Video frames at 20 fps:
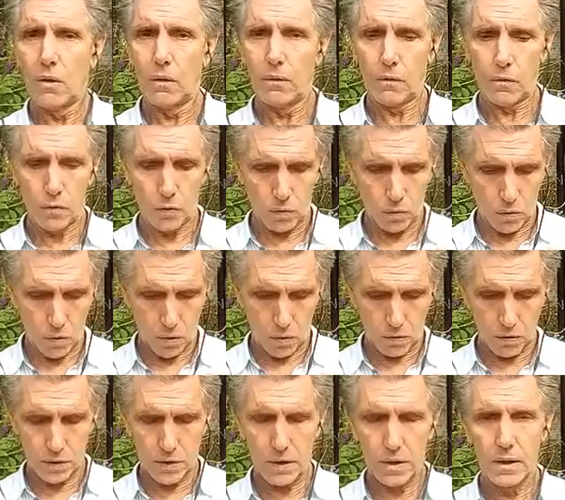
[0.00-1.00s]
of
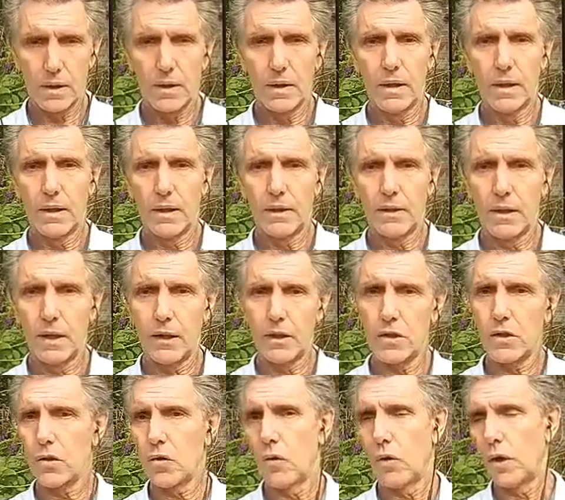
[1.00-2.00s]
glucose
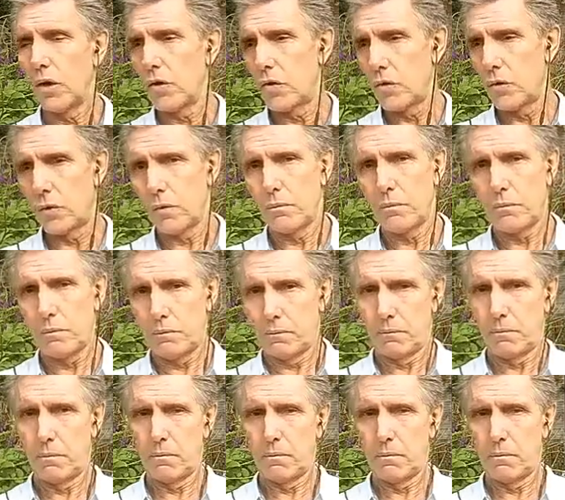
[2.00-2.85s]
that is going to